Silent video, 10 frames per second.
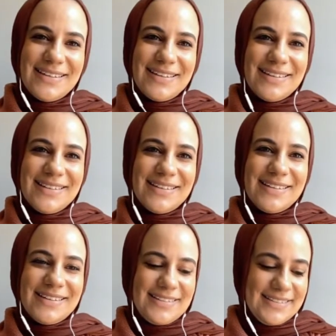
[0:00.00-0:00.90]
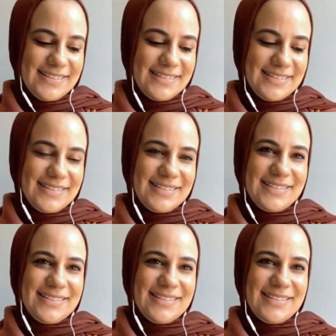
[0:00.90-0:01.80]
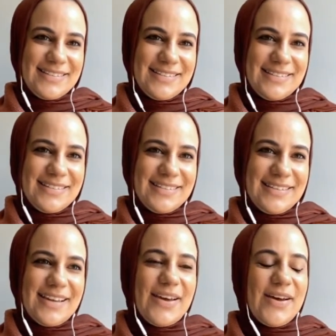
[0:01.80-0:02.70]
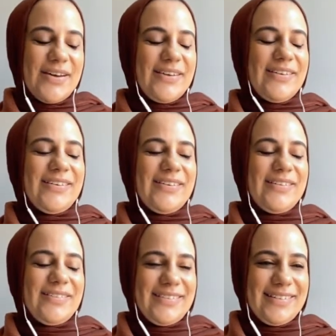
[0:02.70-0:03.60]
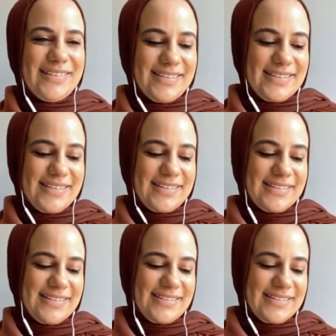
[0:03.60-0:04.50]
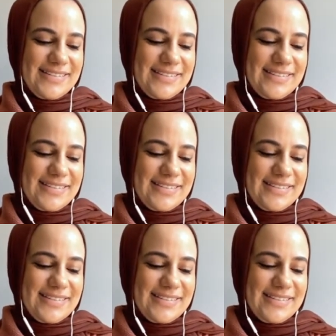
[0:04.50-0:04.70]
This person isn't speaking.